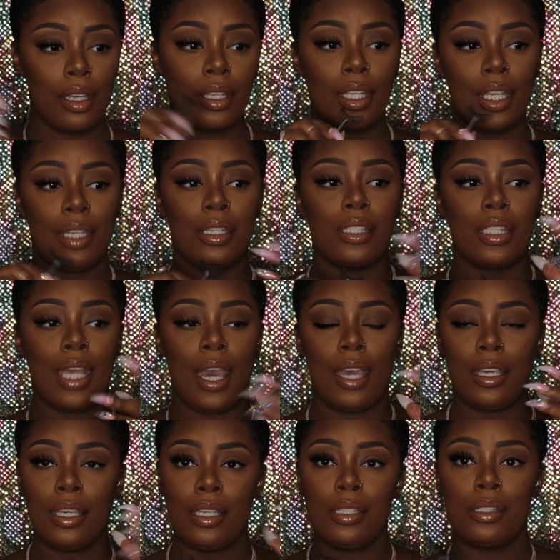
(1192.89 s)
getting
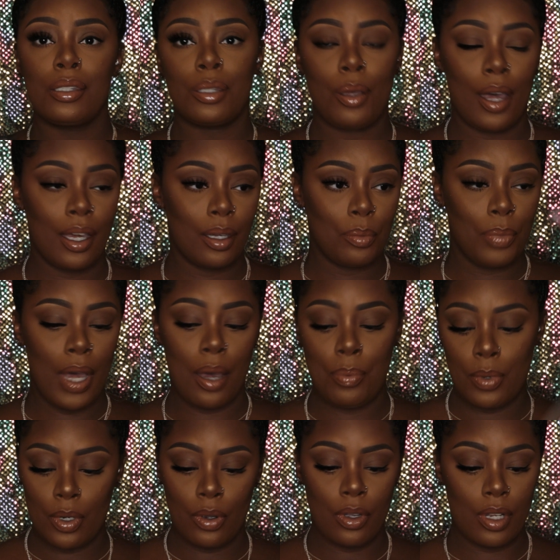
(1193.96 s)
tacky so I can pop
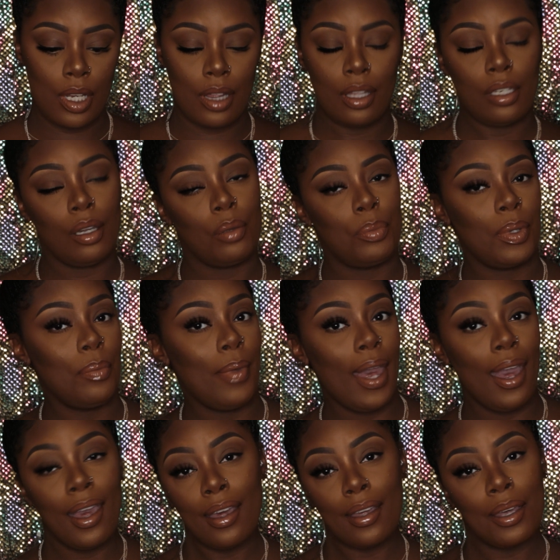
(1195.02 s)
it on, and then I'll be
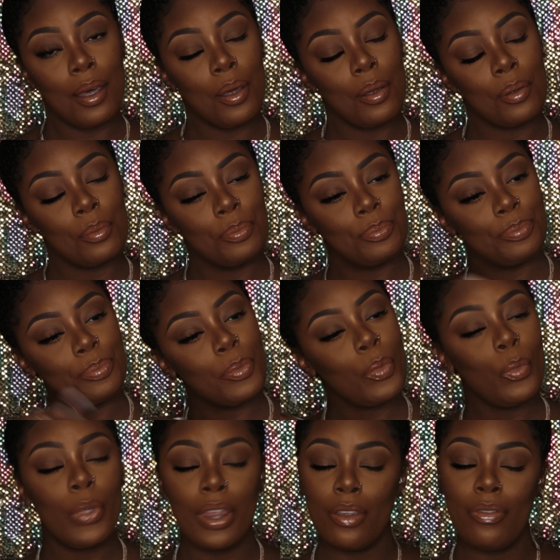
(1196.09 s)
back
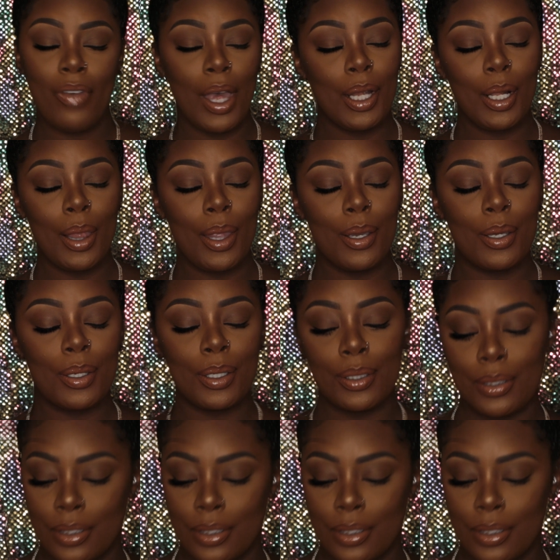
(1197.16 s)
with the final look.